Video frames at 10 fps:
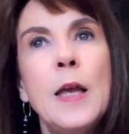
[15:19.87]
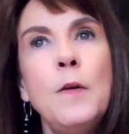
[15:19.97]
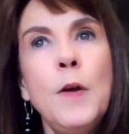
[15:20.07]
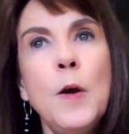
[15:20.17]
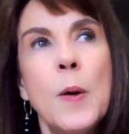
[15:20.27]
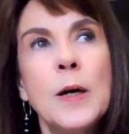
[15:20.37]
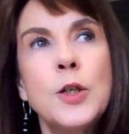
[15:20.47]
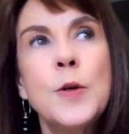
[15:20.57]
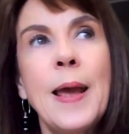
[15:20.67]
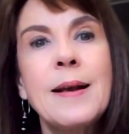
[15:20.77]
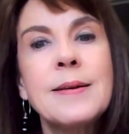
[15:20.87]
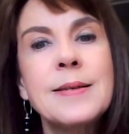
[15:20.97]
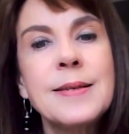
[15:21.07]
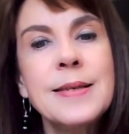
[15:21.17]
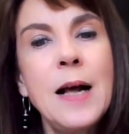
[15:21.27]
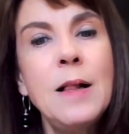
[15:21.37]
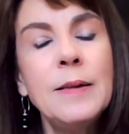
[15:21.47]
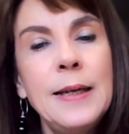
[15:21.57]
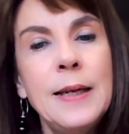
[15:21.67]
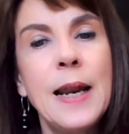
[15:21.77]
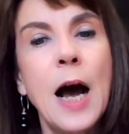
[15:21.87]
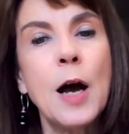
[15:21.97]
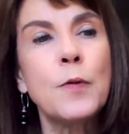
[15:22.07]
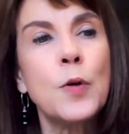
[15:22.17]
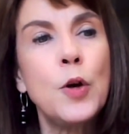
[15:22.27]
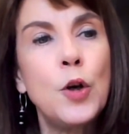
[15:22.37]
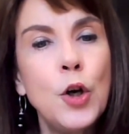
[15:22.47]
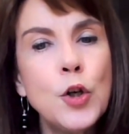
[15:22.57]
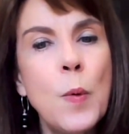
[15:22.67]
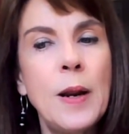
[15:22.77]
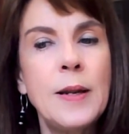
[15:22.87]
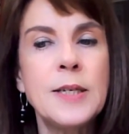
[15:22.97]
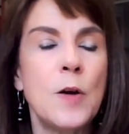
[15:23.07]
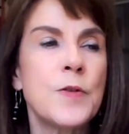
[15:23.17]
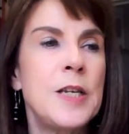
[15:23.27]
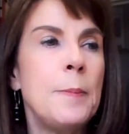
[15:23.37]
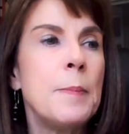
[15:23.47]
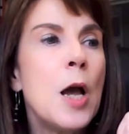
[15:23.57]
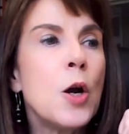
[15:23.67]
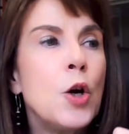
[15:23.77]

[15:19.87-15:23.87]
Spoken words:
if you want to excel in life, good quality of sleep,